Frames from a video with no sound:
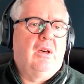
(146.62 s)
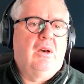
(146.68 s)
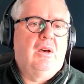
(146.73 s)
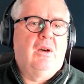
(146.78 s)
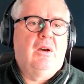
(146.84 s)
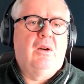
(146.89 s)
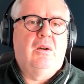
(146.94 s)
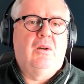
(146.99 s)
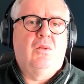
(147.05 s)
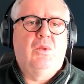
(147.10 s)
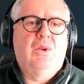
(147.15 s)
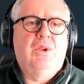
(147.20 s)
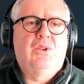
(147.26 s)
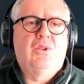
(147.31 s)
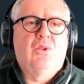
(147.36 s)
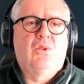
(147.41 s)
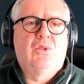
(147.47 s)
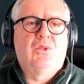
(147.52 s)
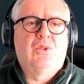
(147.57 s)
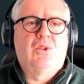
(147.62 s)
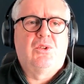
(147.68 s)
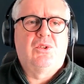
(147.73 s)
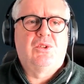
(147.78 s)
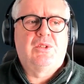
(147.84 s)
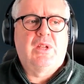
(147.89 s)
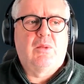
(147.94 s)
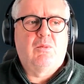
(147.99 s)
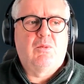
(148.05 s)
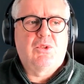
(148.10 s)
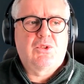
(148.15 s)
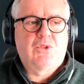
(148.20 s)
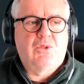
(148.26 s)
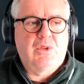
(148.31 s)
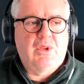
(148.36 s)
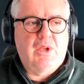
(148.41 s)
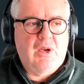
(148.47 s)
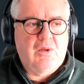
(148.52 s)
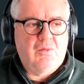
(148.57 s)
We don't understand
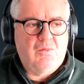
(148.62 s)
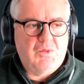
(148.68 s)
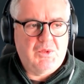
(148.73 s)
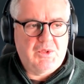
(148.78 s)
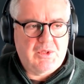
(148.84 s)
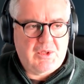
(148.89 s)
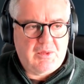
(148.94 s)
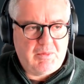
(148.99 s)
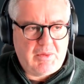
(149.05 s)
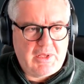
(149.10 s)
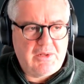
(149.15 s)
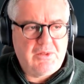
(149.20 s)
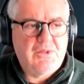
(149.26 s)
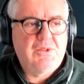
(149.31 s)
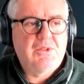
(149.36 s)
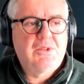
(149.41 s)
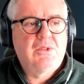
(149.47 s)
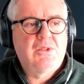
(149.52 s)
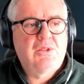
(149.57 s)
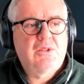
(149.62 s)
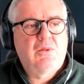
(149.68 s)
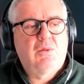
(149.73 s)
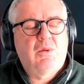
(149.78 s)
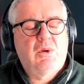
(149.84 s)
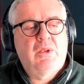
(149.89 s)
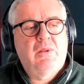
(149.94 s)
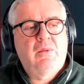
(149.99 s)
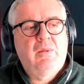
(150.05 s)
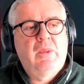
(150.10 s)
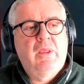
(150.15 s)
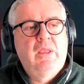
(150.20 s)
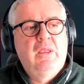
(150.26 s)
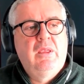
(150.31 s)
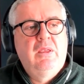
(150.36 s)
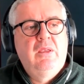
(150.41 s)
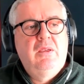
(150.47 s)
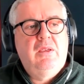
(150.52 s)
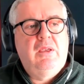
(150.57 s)
what's going on with the competitors and so on.